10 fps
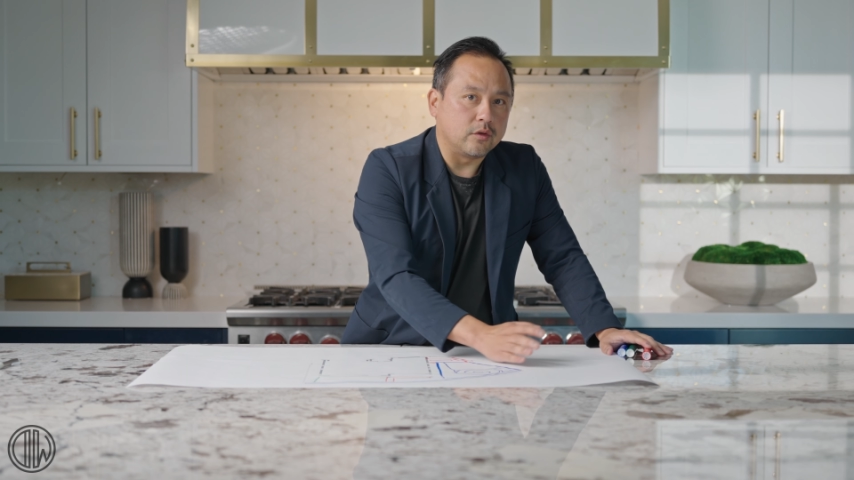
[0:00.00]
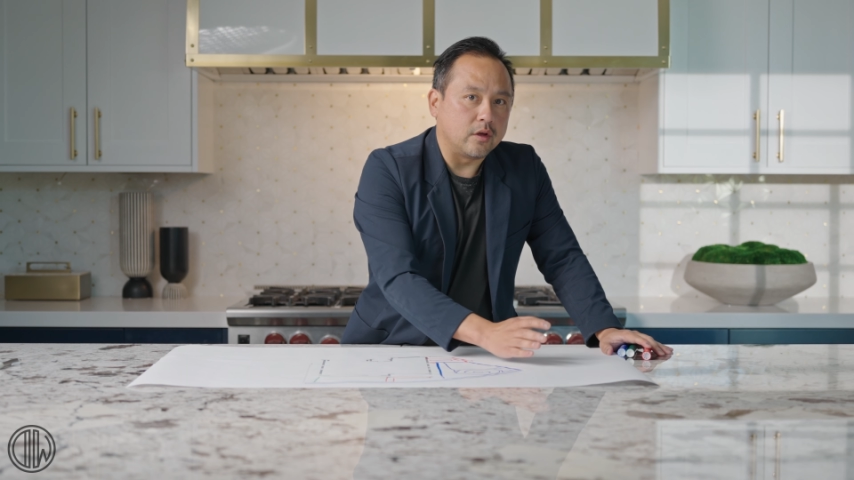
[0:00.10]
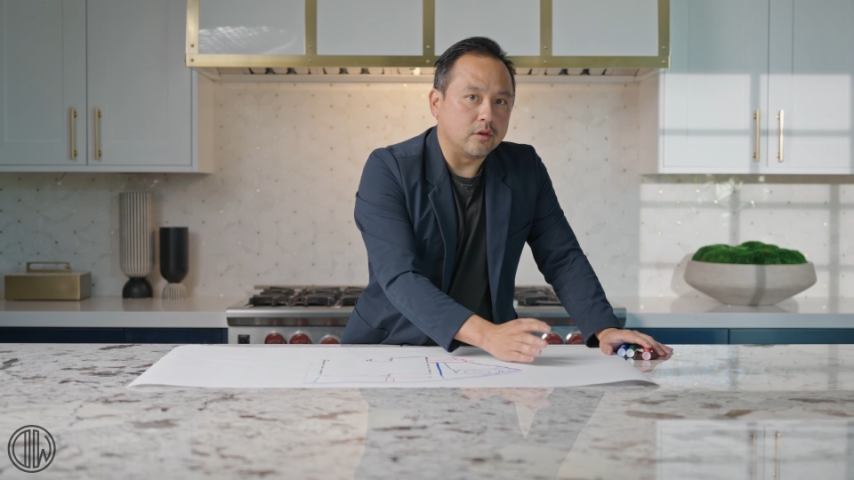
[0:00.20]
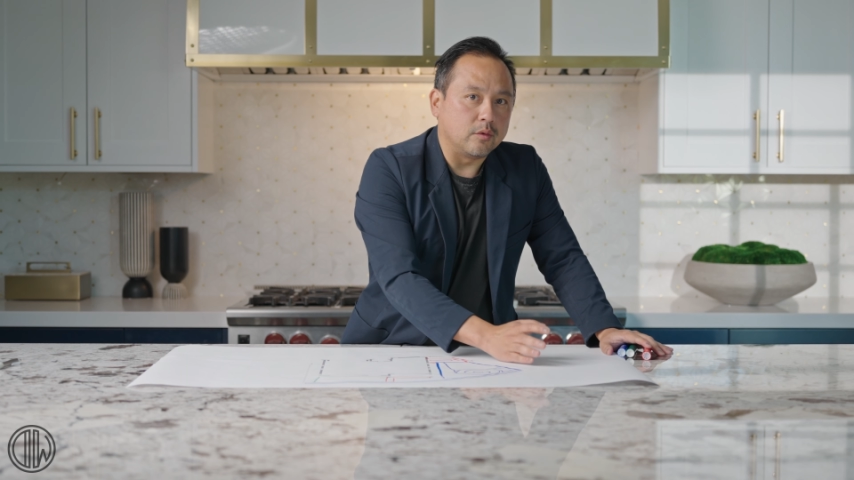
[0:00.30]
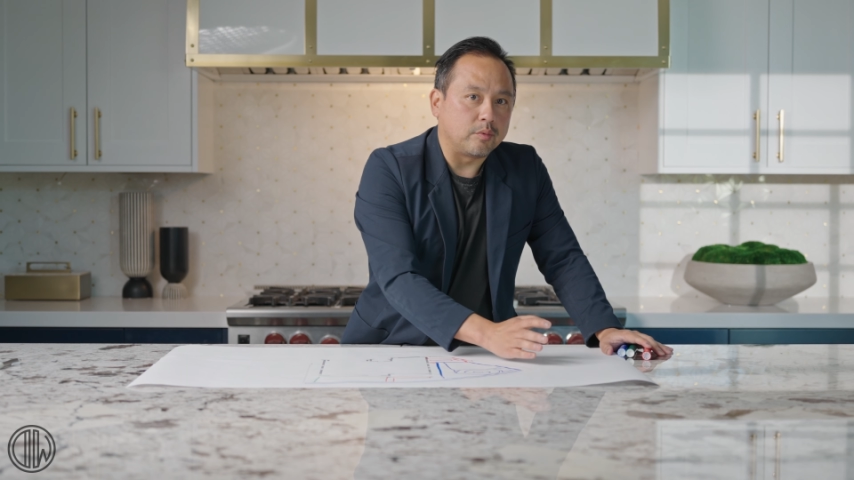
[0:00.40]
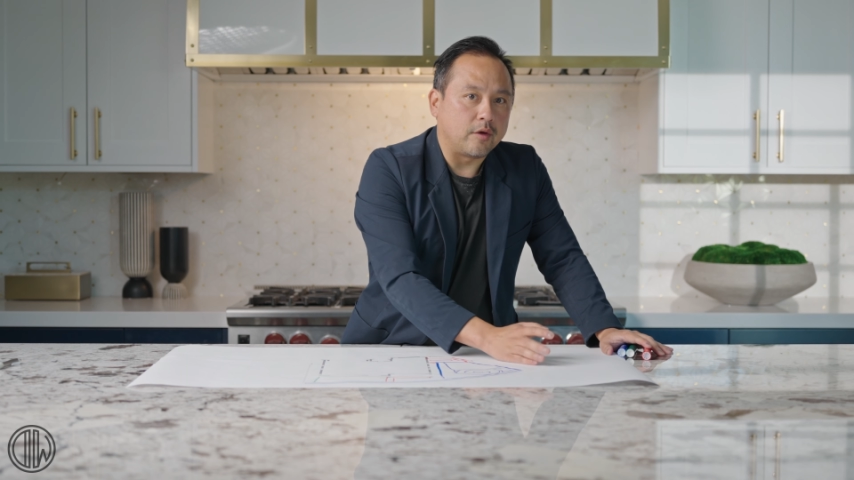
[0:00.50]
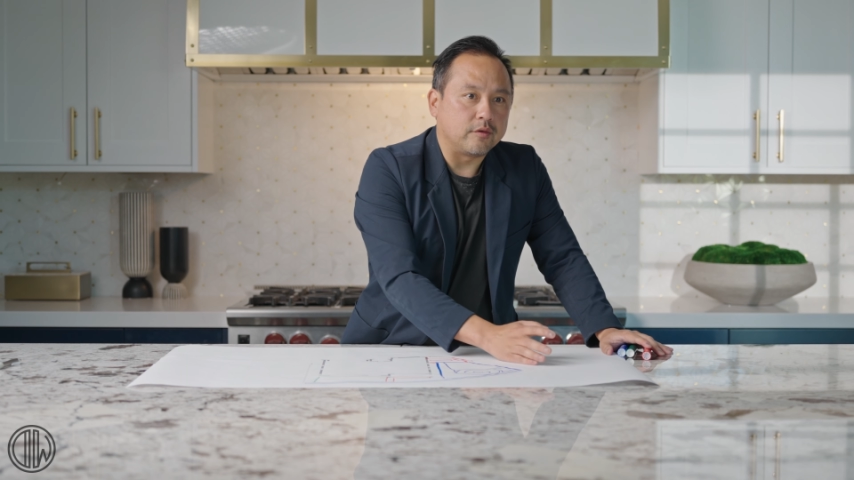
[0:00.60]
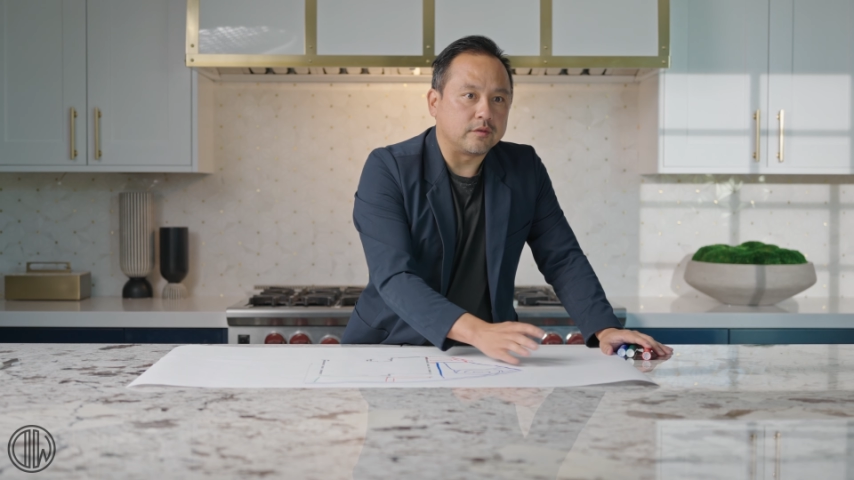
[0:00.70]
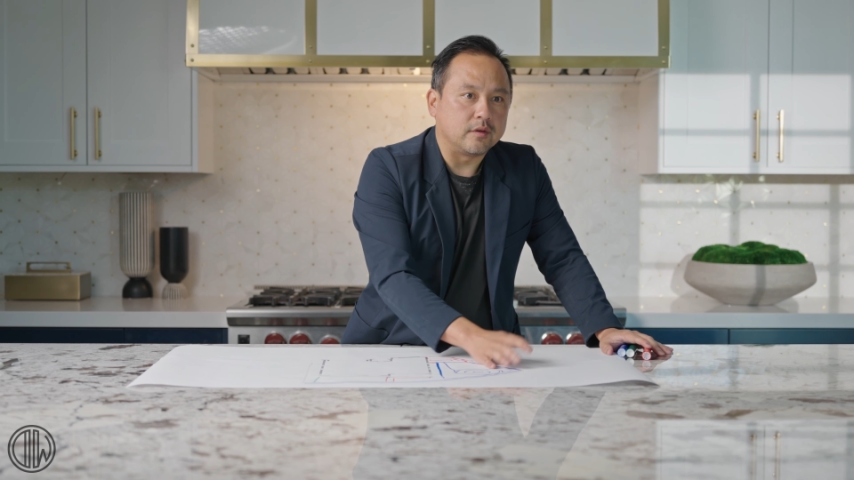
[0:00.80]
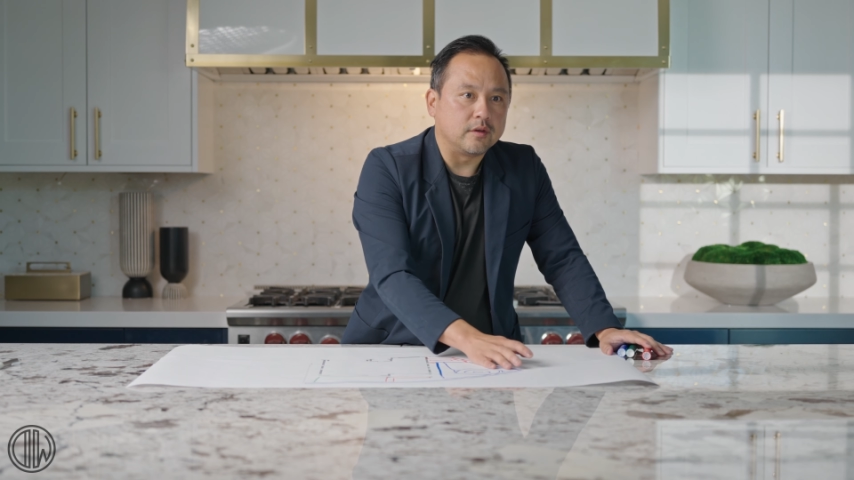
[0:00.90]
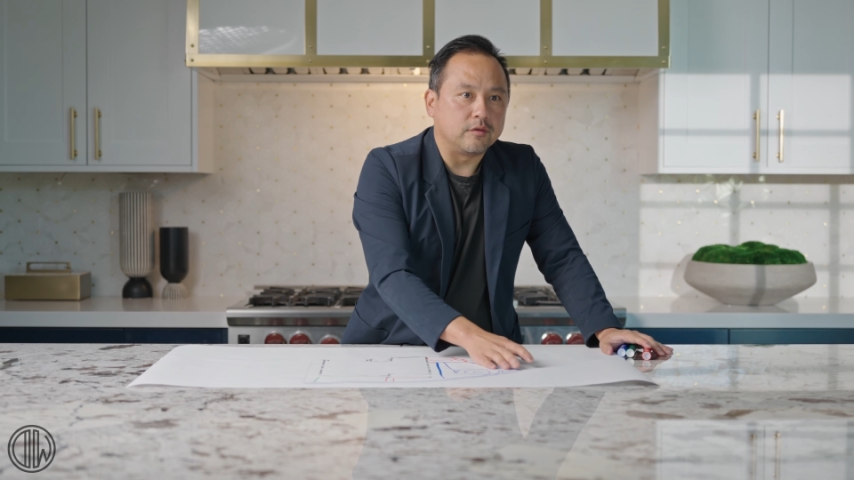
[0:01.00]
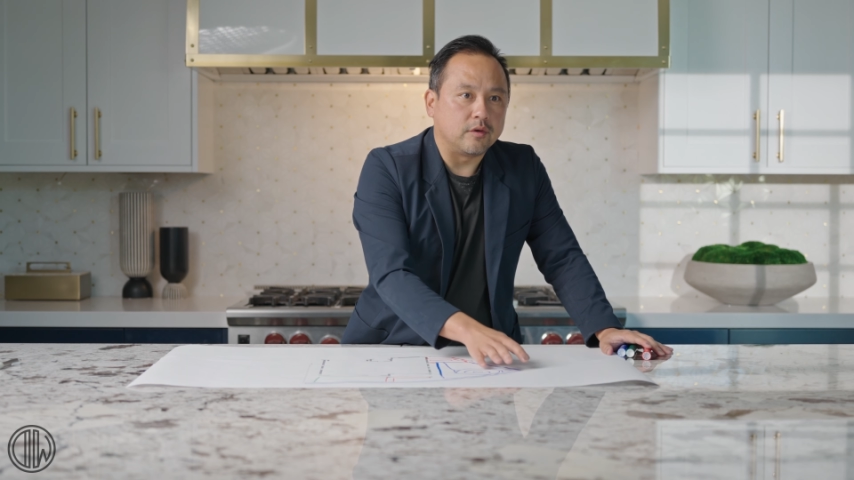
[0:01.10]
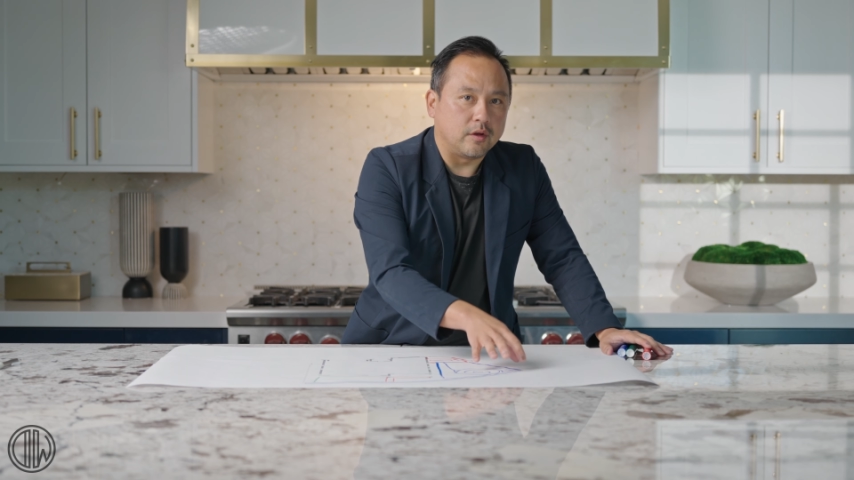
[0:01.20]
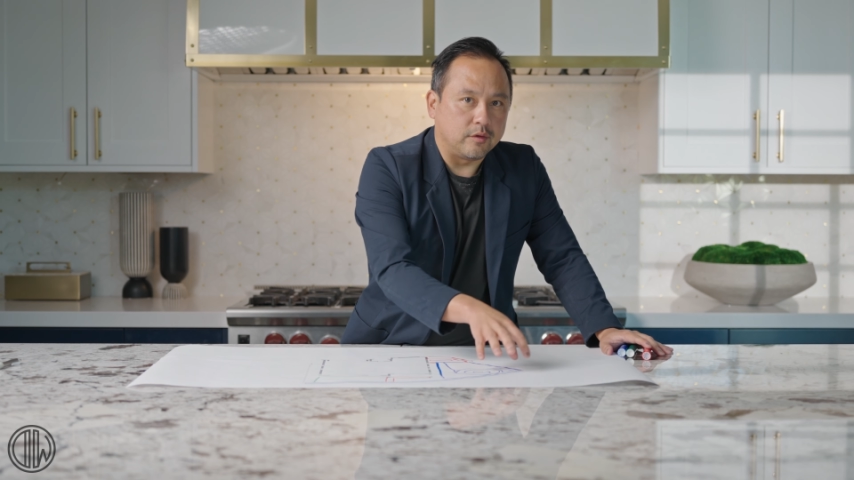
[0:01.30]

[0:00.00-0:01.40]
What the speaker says: get a little privacy